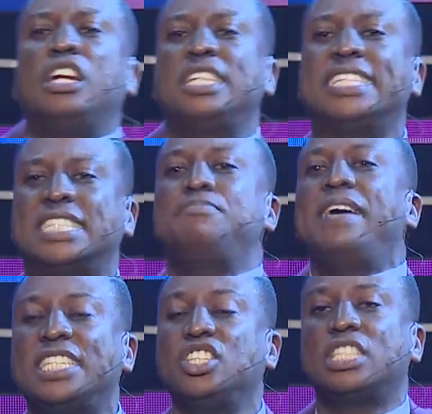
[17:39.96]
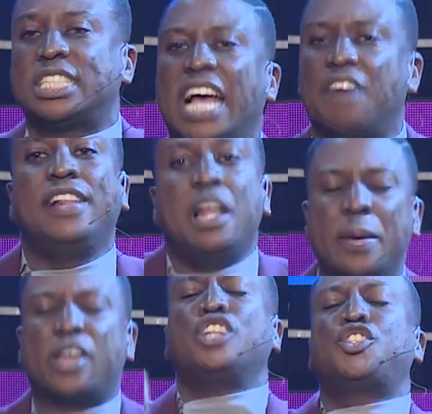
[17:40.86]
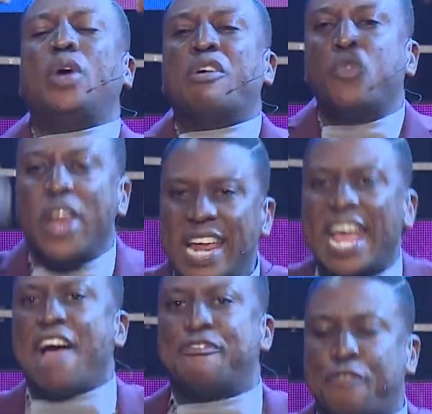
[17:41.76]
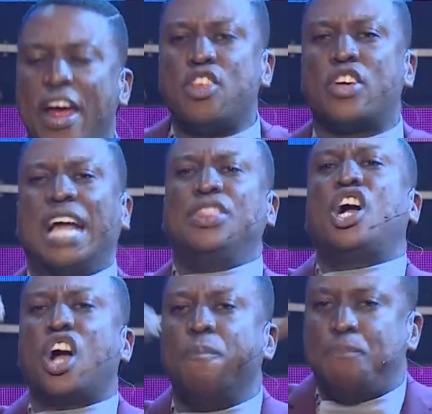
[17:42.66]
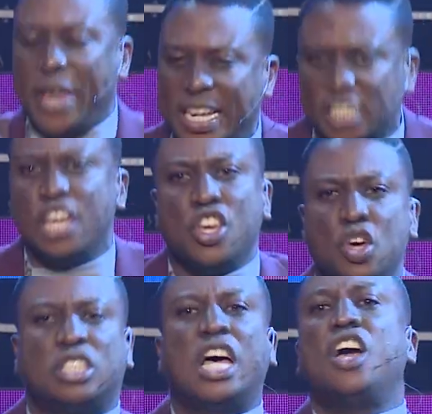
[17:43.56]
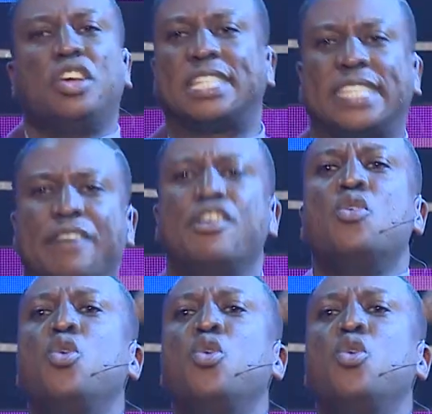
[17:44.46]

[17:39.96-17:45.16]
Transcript: underestimating yourself because you are really afraid you cannot compete. You tell yourself,